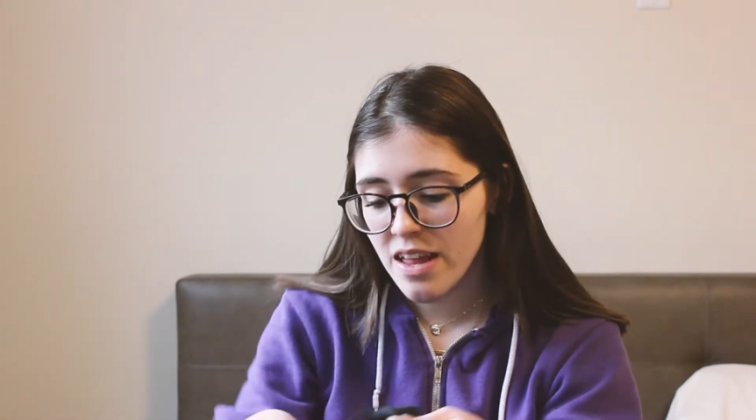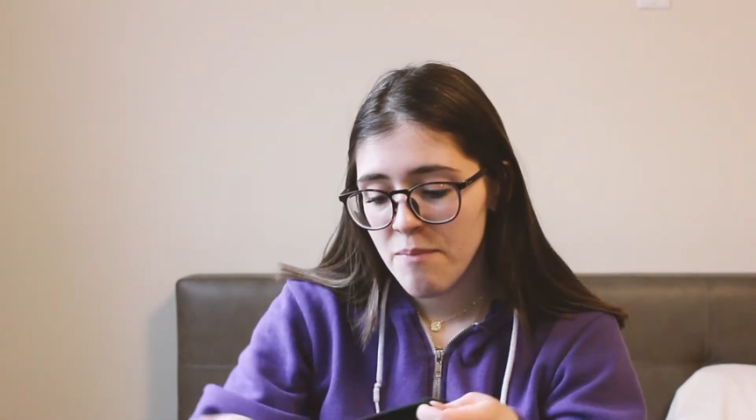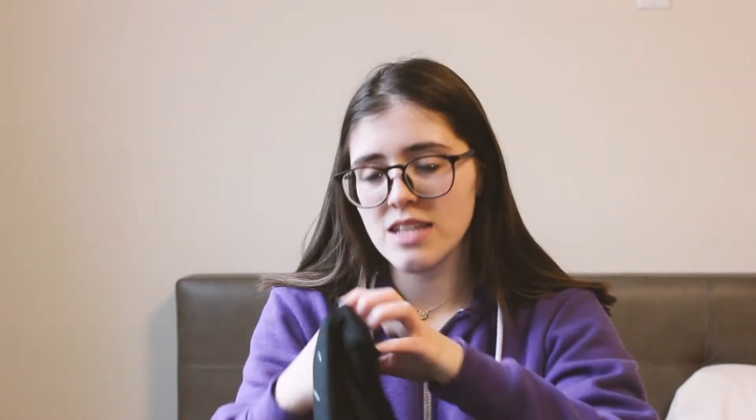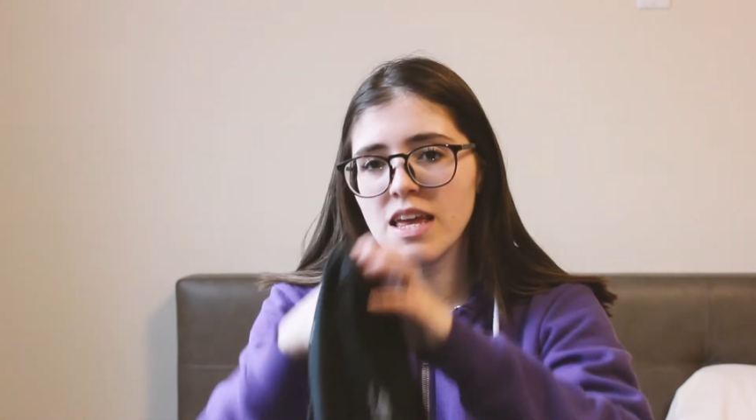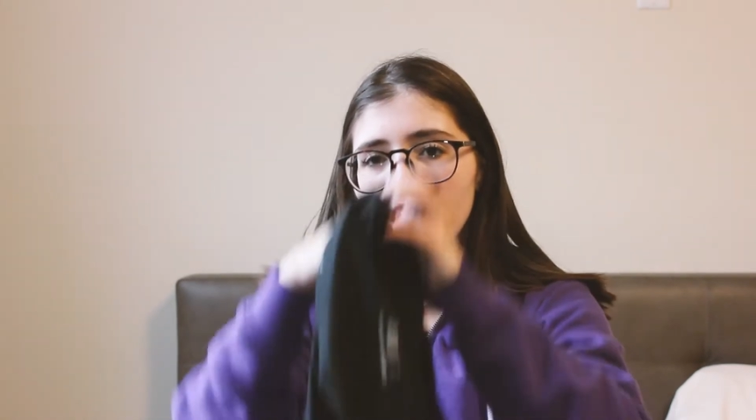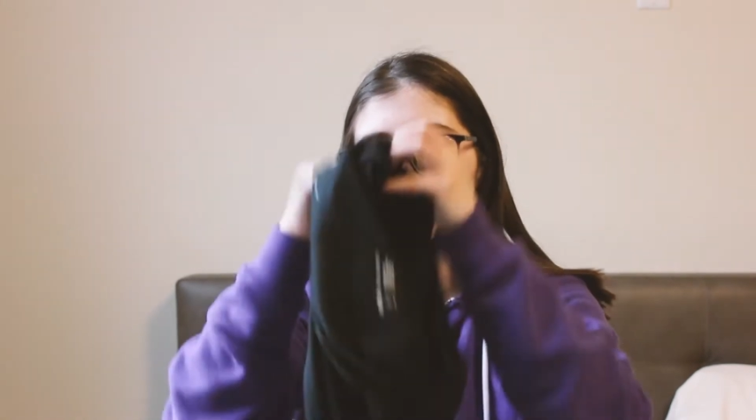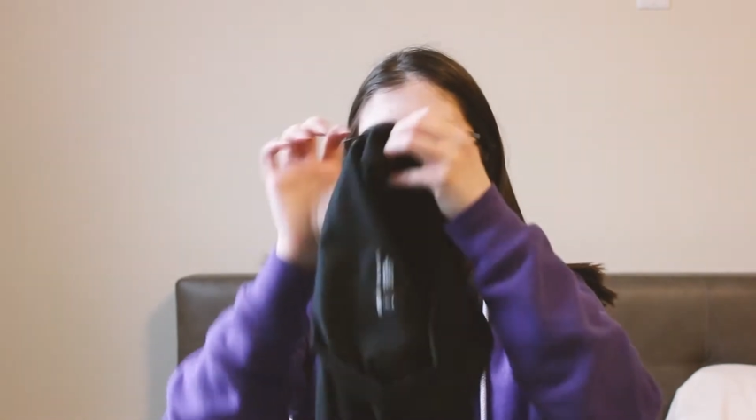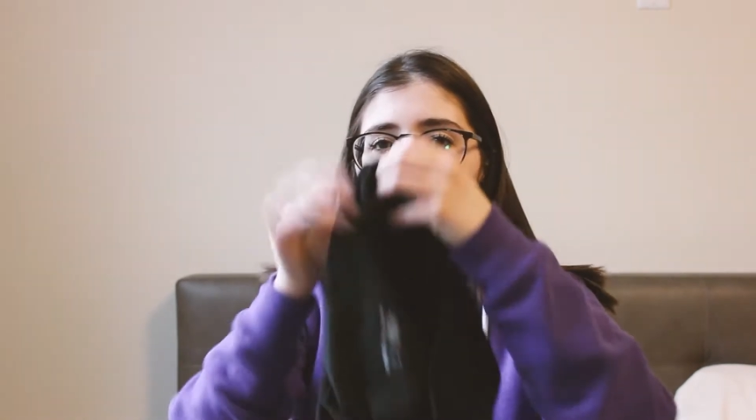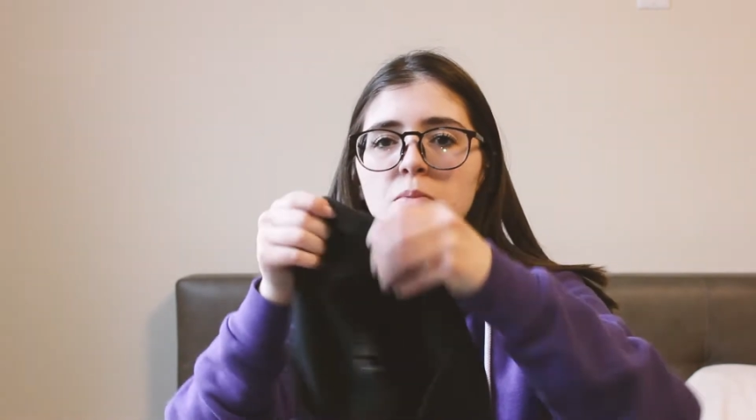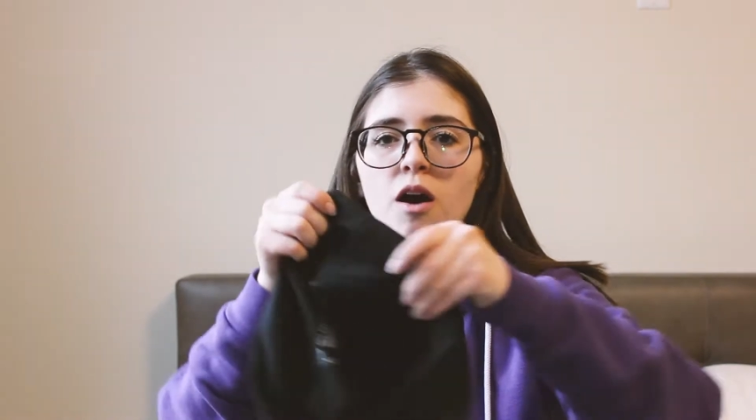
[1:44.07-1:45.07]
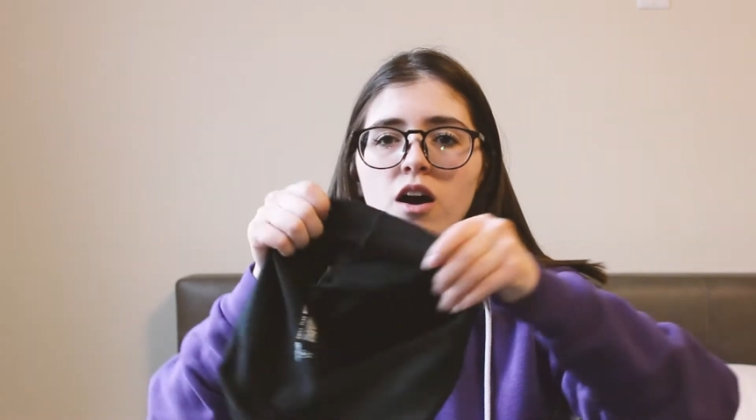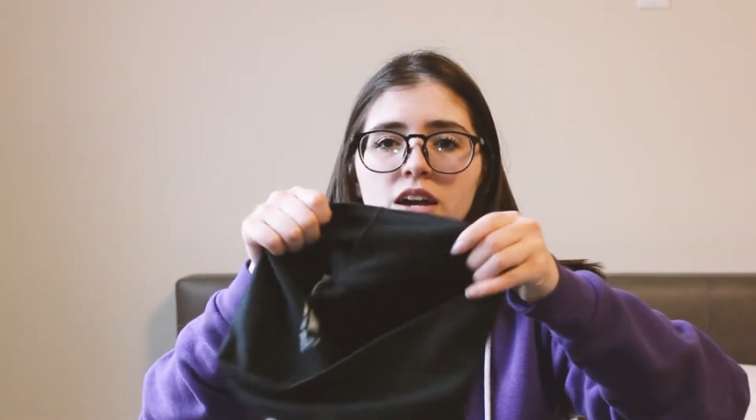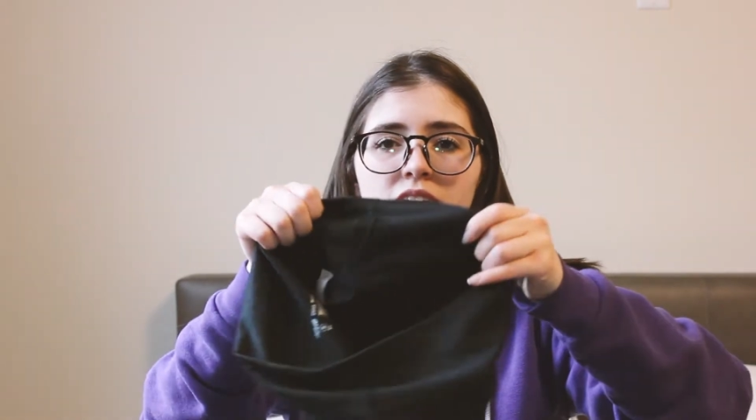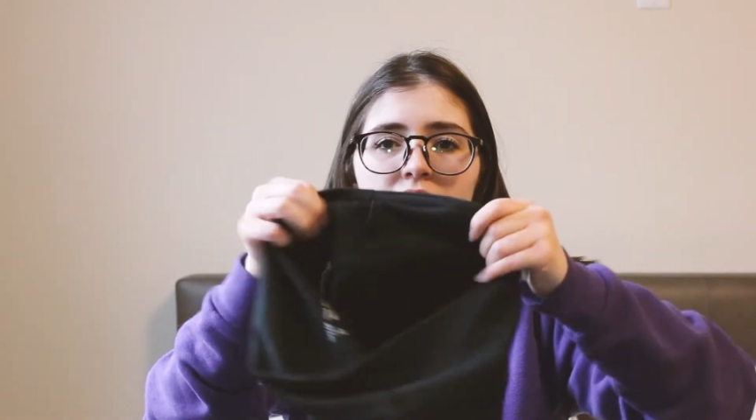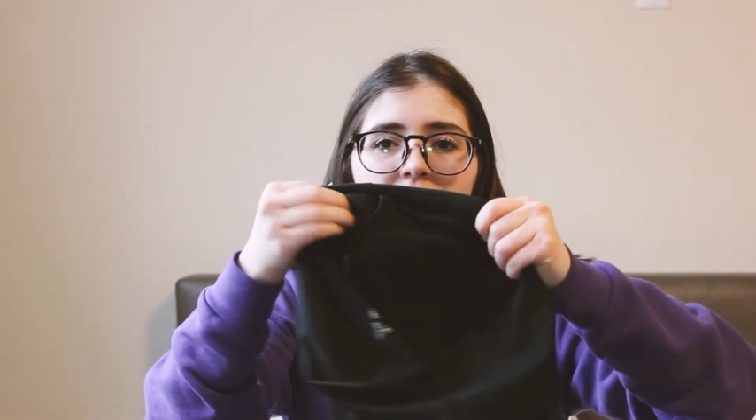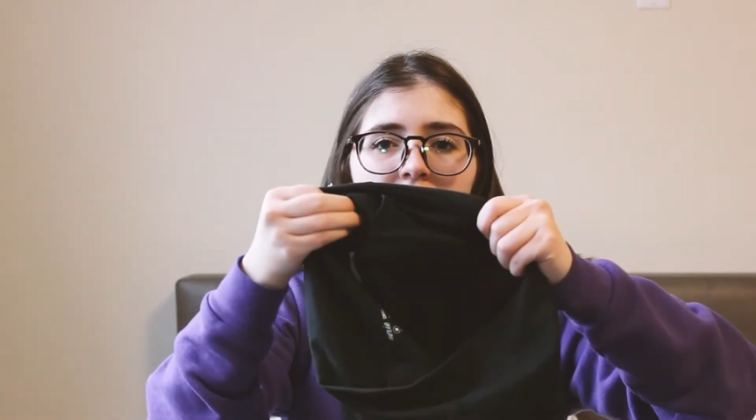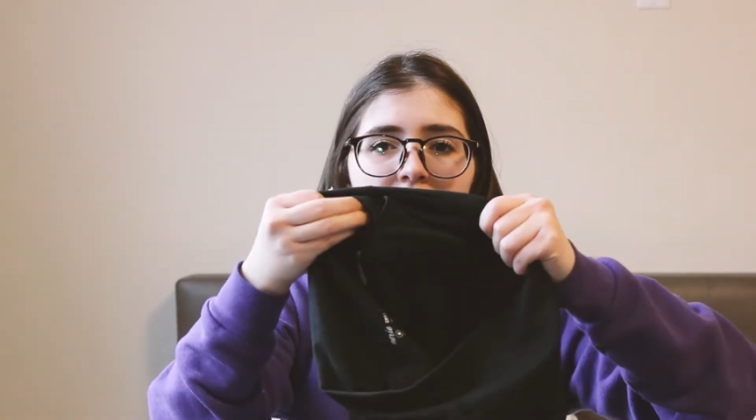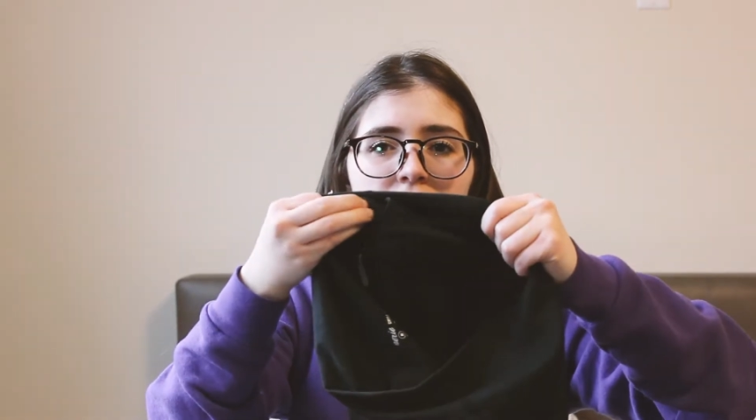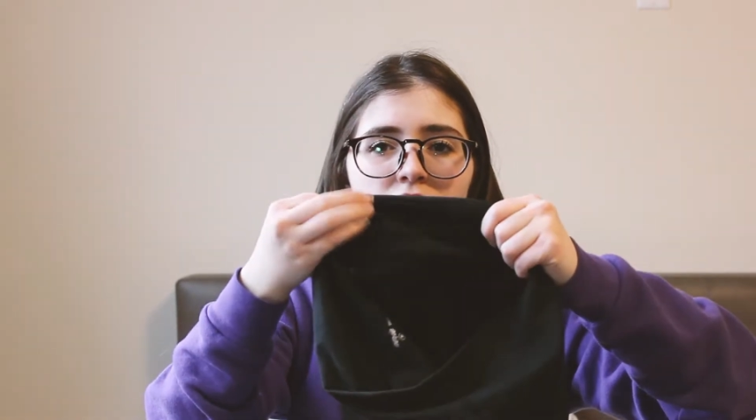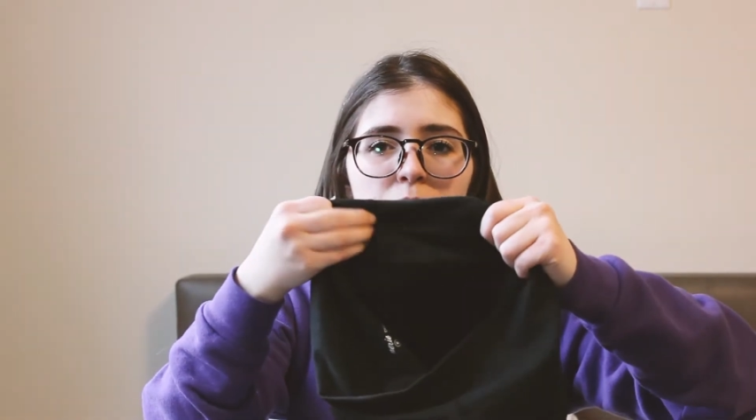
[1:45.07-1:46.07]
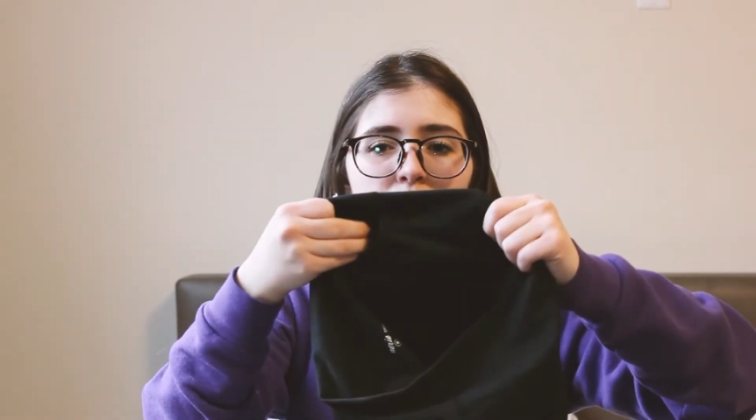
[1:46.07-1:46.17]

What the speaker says: It has like a little pocket in here,